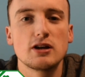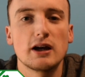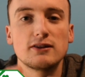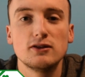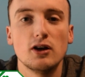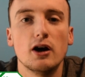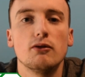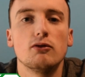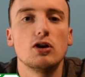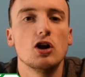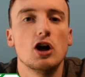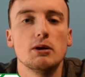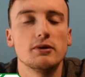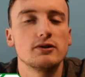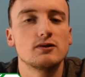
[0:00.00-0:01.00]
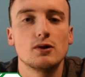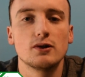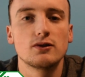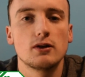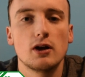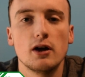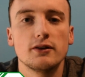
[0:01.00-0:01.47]
That's not a reliable
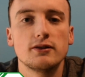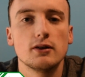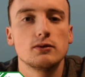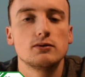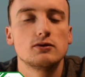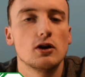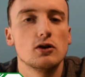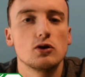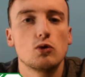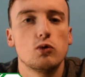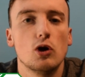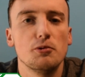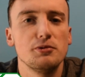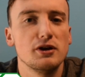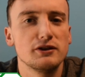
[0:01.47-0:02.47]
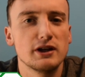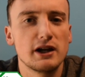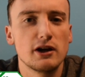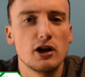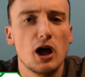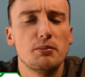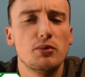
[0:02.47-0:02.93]
source at all, so don't quote me on that
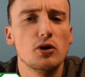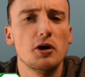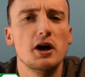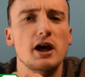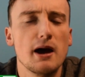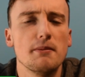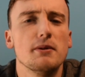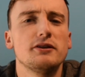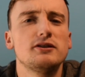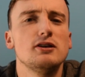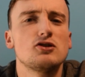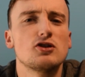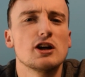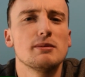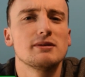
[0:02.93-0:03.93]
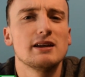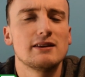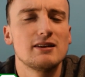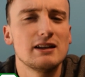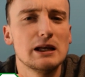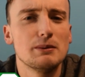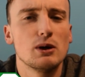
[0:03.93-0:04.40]
at all, but I'm not too sure about that.
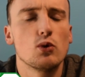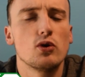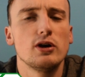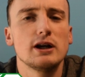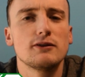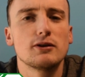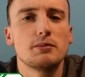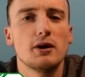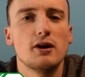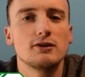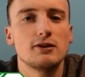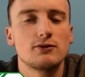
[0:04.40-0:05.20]
It's a little bit worrying for Bows.